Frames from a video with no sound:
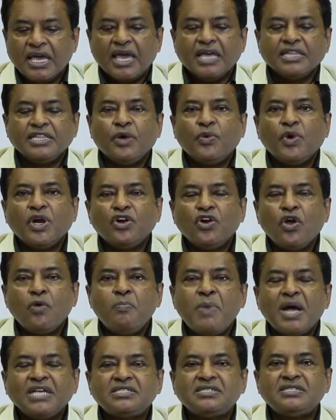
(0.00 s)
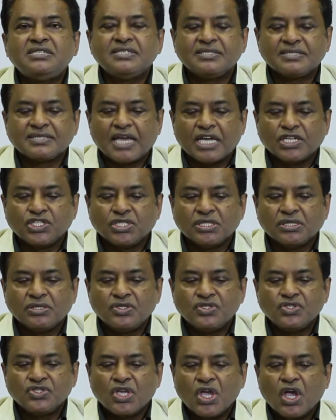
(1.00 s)
there were robust
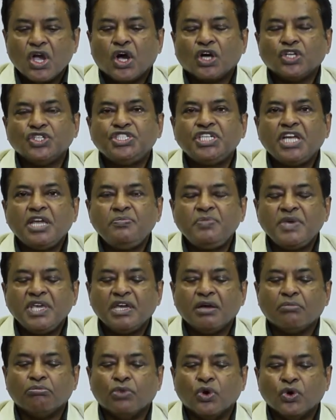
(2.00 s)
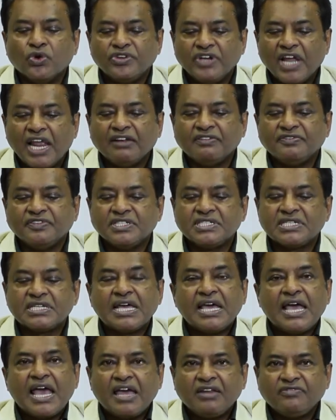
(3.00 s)
discussions on shaping a more relevant
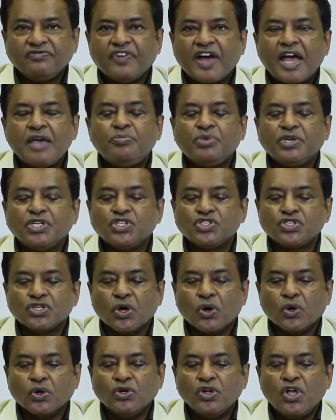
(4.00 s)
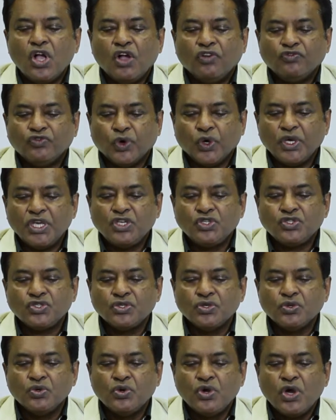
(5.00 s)
and vibrant role for
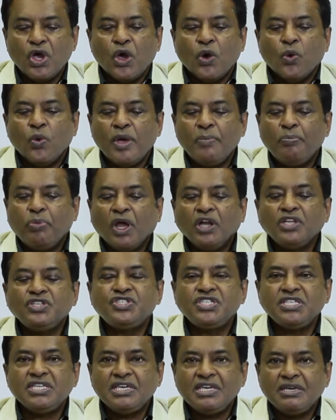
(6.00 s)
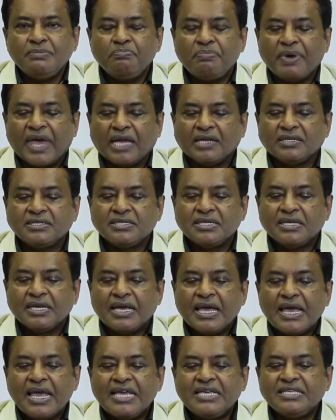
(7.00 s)
ICSU where policy impact
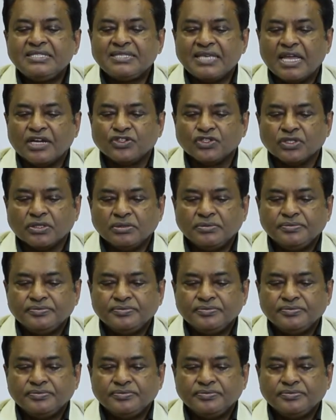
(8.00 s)
is central.